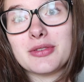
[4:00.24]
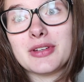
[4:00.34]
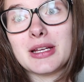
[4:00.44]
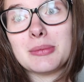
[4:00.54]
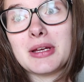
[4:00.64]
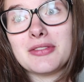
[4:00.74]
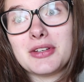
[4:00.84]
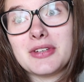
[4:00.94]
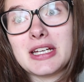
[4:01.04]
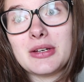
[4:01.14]
to film a
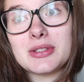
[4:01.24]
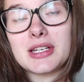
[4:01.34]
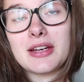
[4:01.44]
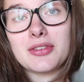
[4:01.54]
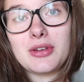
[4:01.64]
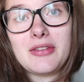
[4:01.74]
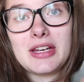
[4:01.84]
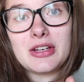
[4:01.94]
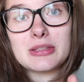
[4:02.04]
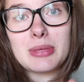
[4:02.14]
few videos. I have three
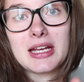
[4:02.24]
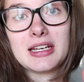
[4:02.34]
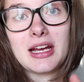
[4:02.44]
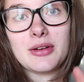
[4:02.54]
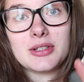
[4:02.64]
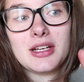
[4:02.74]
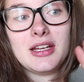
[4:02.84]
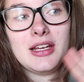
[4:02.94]
videos planned out,